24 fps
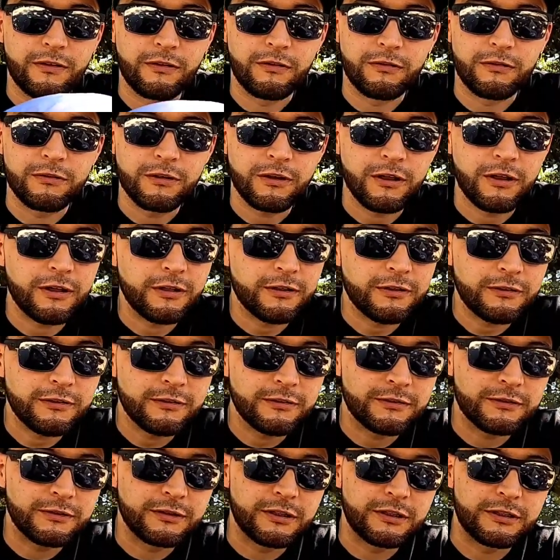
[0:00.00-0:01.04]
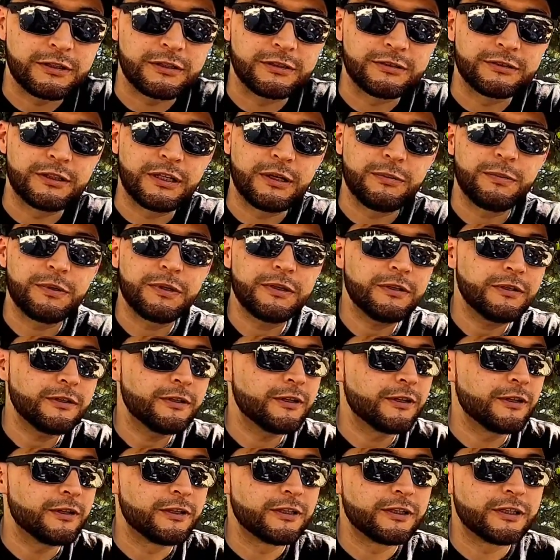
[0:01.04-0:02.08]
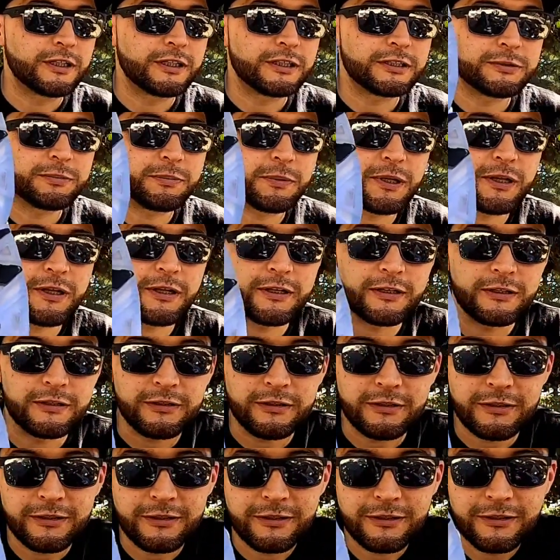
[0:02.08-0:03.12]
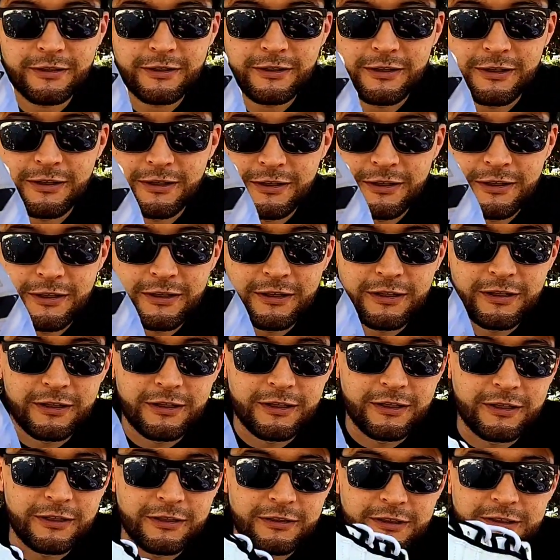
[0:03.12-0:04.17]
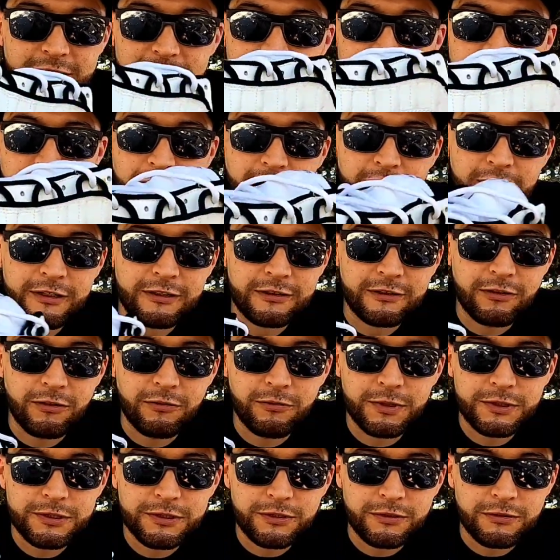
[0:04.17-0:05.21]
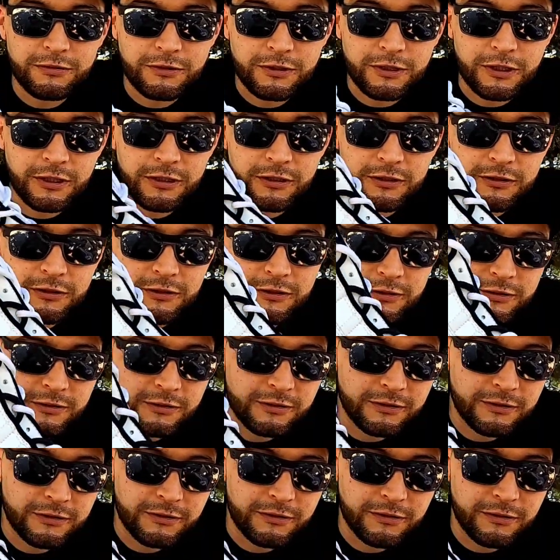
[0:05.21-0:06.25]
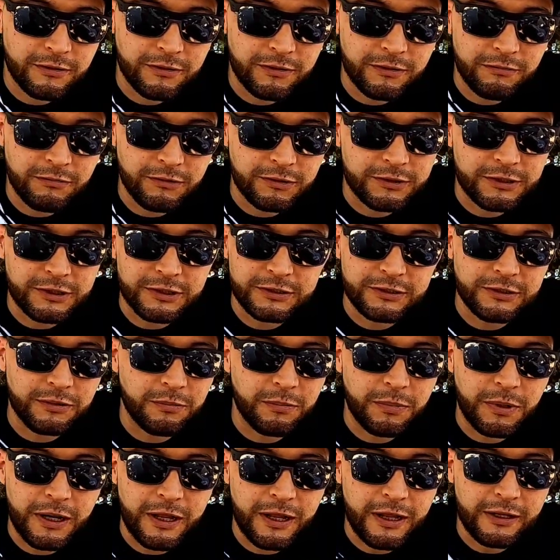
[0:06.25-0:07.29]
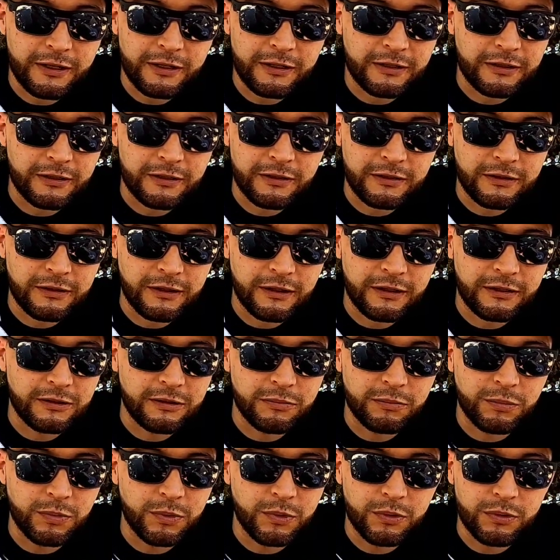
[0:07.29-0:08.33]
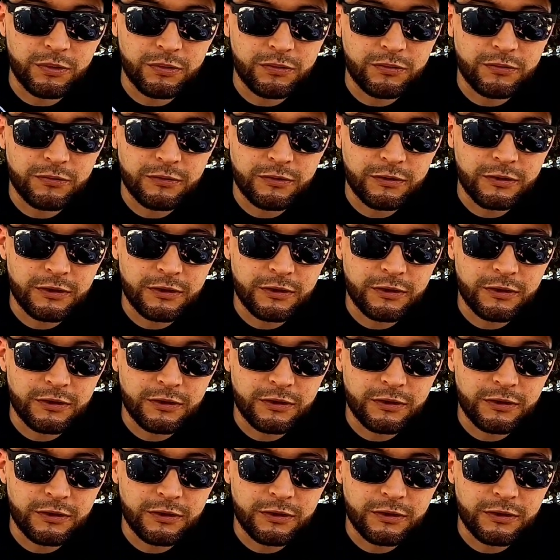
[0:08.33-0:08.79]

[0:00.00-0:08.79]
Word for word: hold on. Just let me explain. These are not the original color, which is the black and the blue